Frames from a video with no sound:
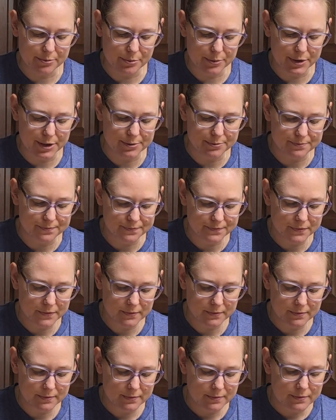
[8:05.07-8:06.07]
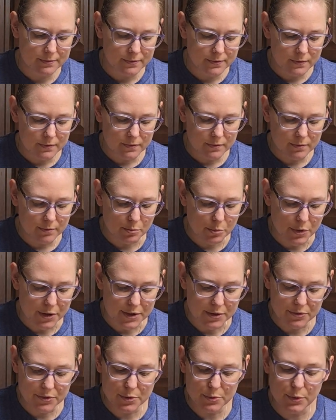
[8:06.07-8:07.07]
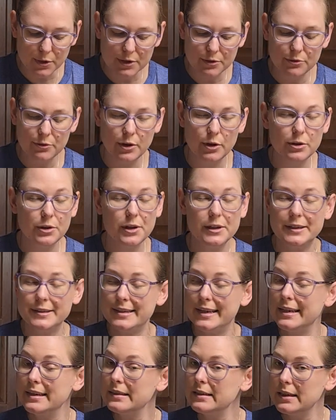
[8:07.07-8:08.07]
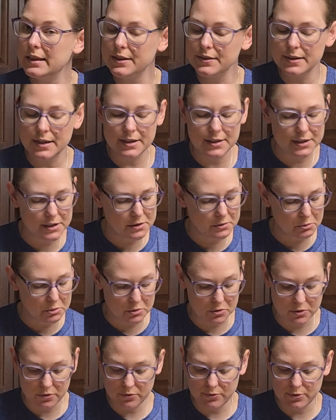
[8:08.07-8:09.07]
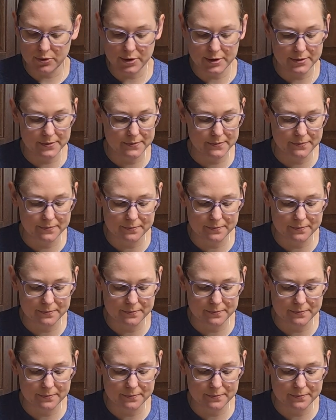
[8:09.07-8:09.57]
But if you want to follow along exactly as I do, go for it.